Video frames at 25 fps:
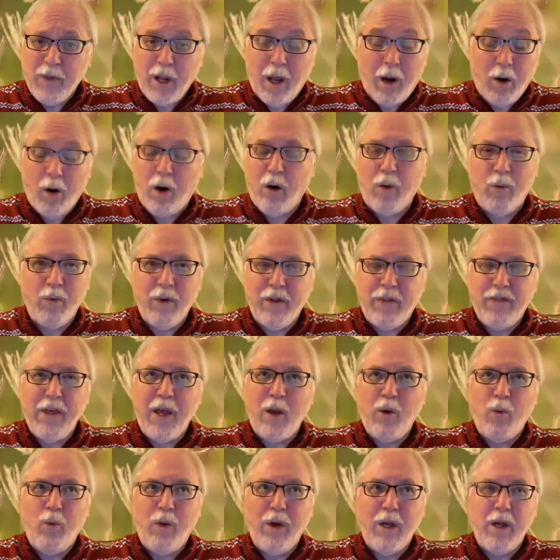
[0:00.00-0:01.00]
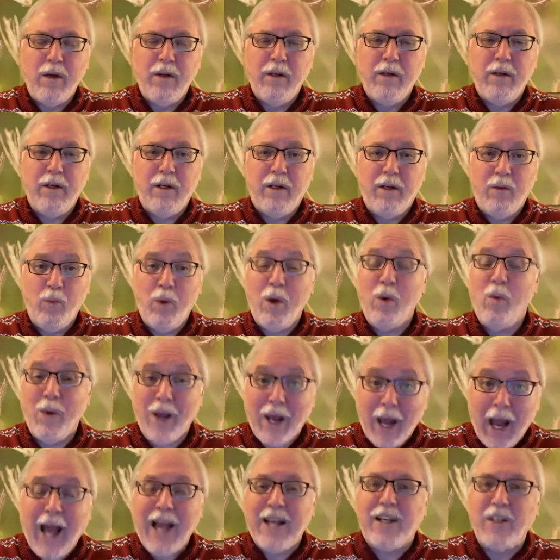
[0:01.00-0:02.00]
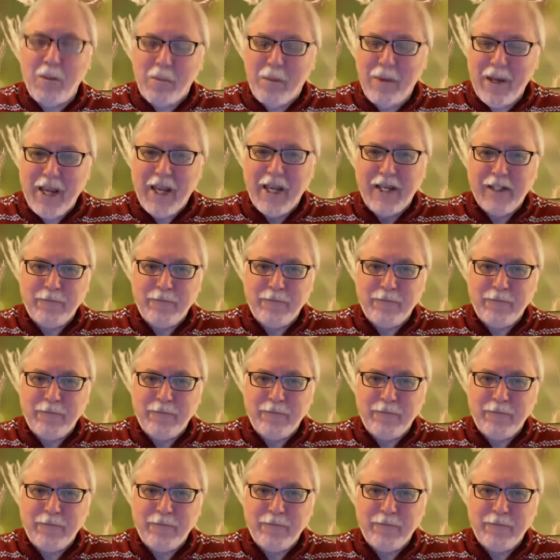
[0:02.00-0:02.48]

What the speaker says: or we think we would like to be.